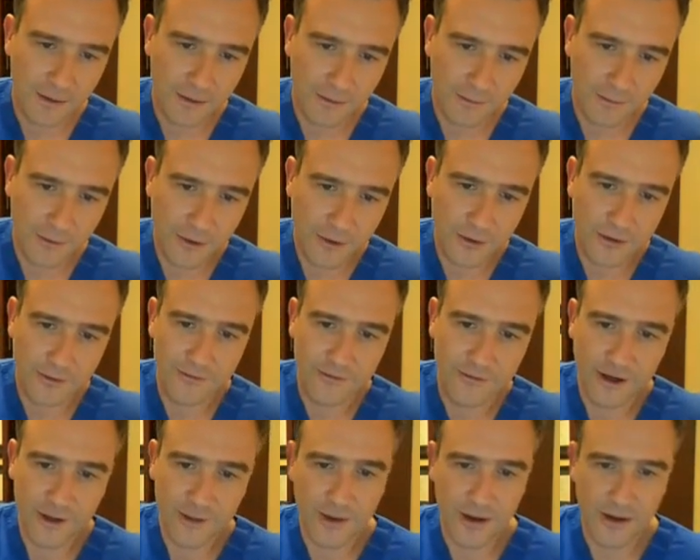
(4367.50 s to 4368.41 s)
you can
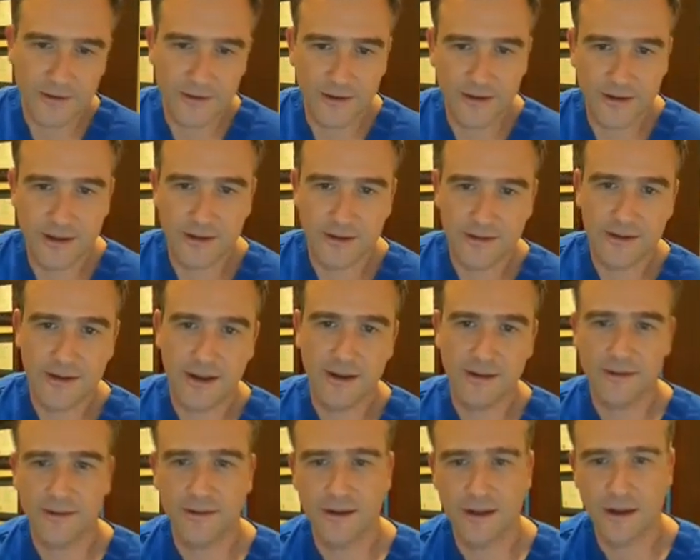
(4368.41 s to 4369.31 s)
very basically
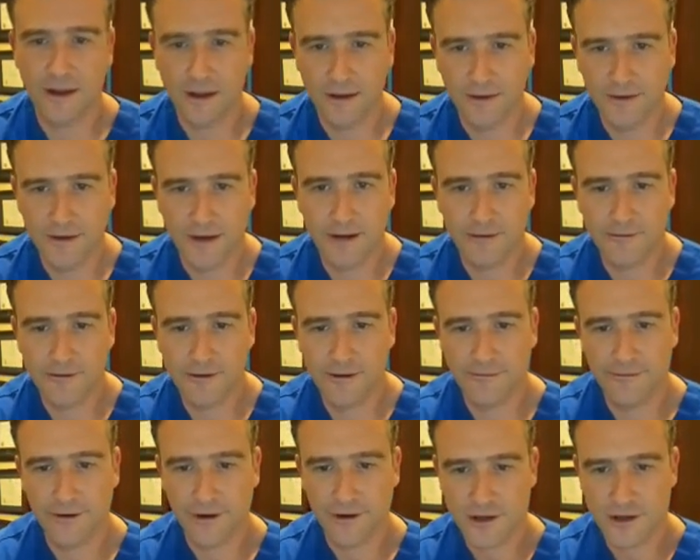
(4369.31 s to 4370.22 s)
assess diaphragm
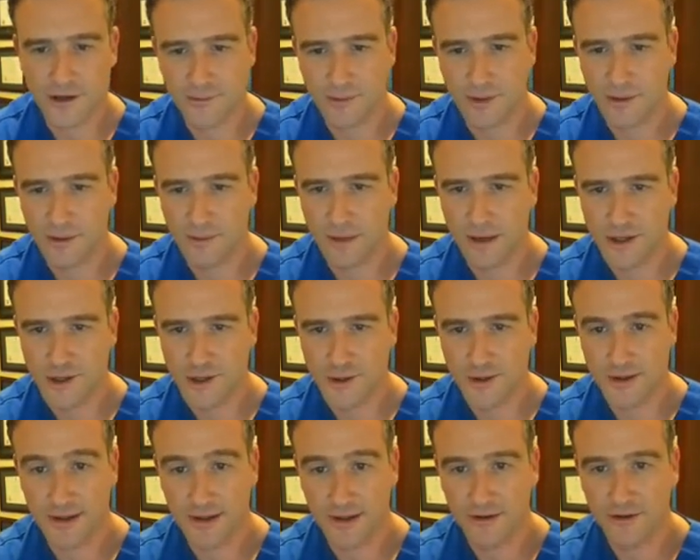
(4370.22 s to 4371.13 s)
function by
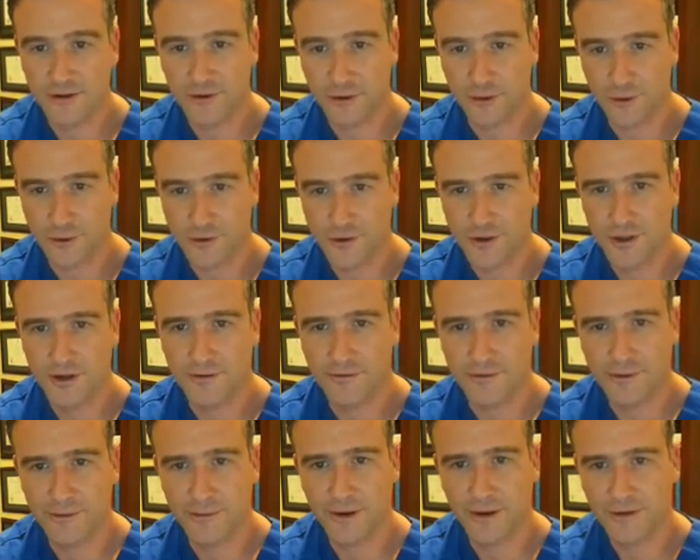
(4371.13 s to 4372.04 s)
measuring the excursion of
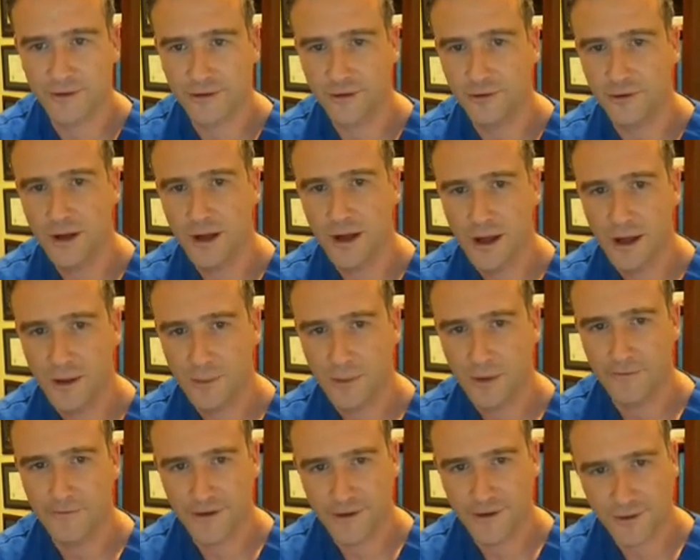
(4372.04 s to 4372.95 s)
the muscle,
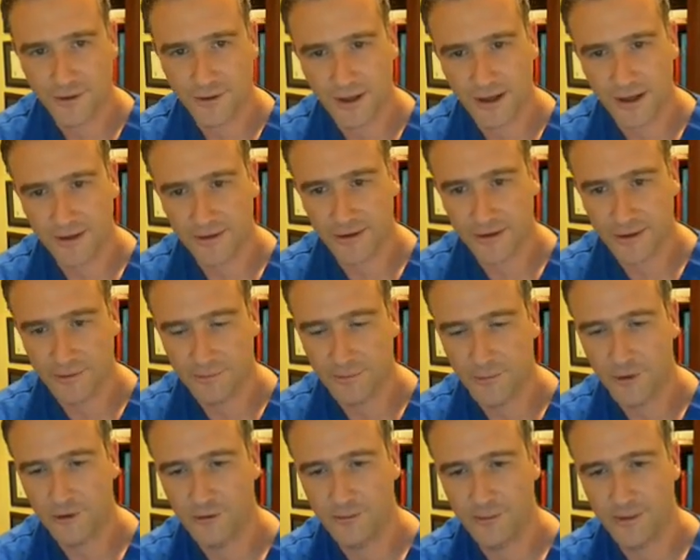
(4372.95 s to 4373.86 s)
by visualizing the
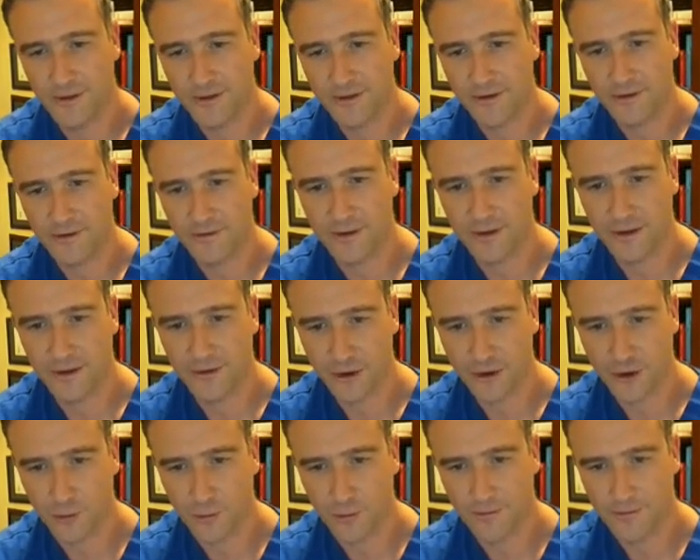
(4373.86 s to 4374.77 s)
movement of the
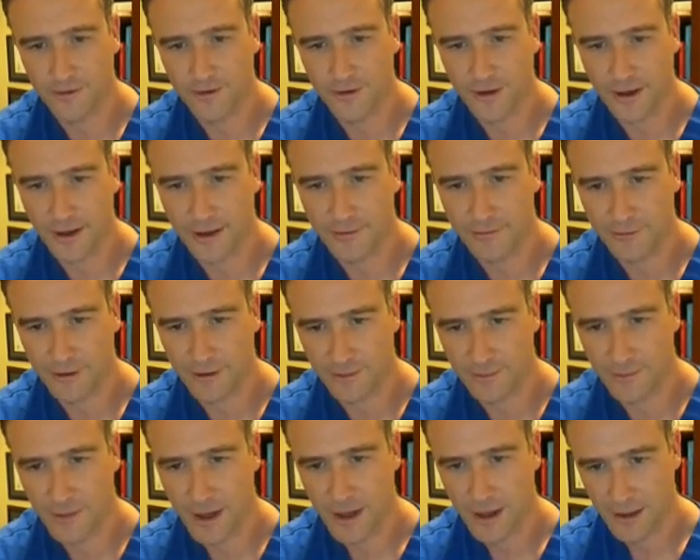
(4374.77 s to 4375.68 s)
dome of the
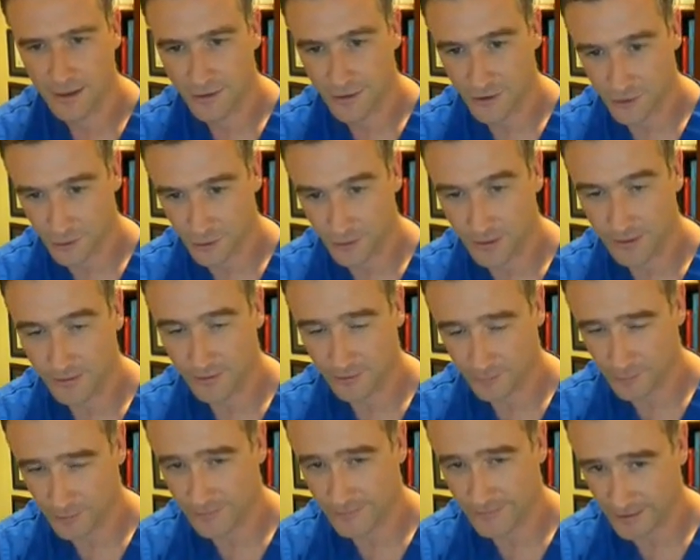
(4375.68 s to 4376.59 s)
diaphragm during the
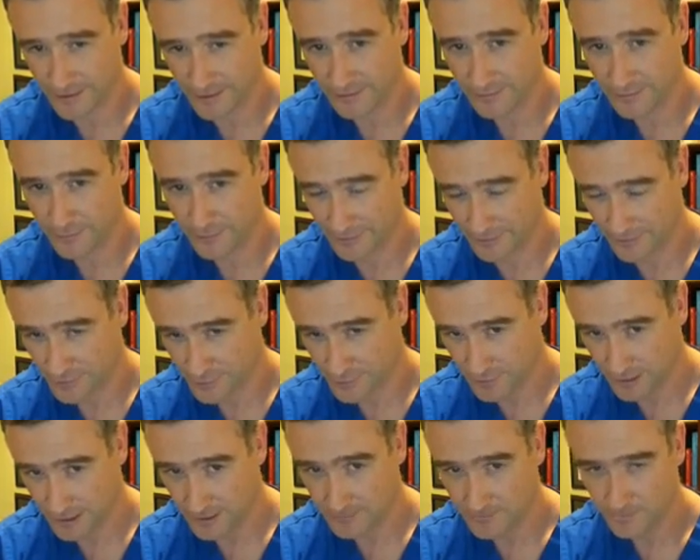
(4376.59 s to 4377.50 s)
spontaneous breathing
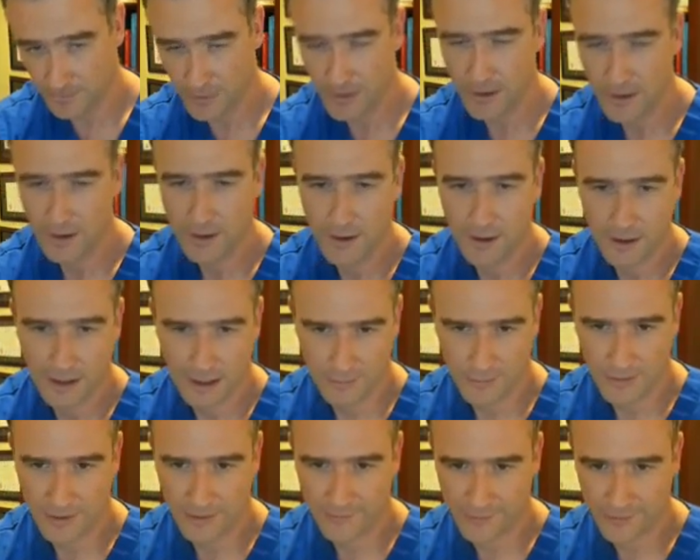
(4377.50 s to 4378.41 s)
trial. I
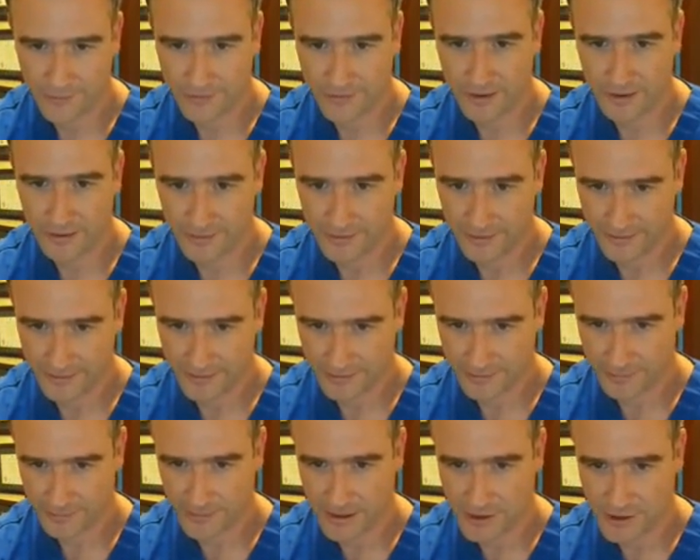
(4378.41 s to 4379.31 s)
would emphasize that
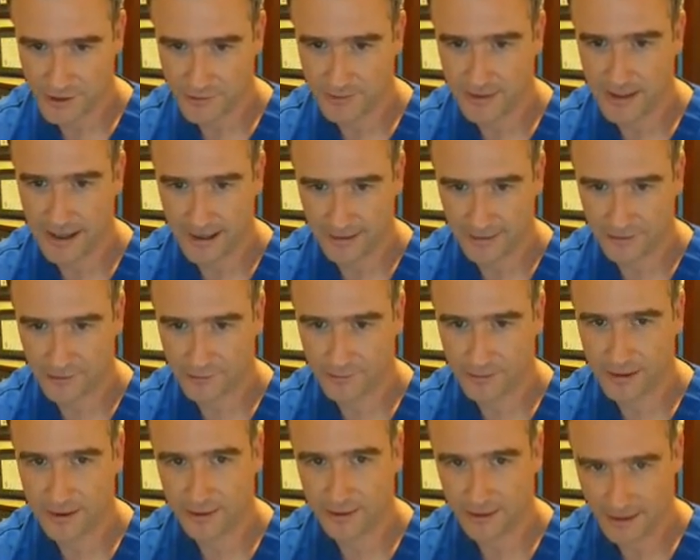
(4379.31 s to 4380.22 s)
this measurement has to be
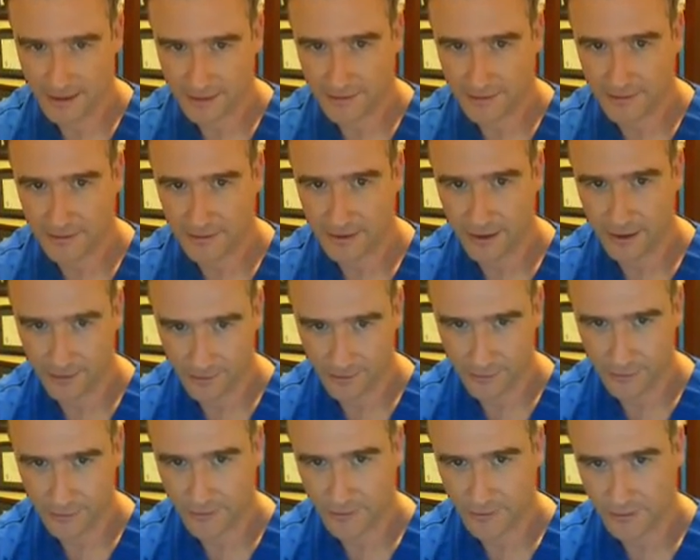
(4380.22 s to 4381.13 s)
collected
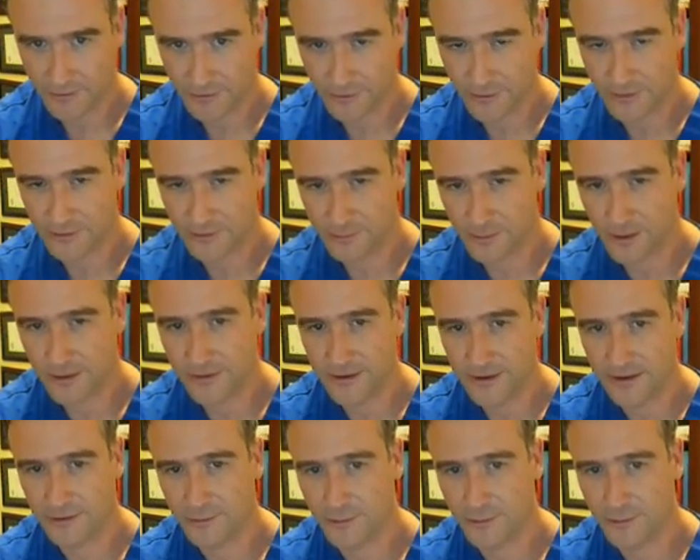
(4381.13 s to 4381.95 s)
during a spontaneous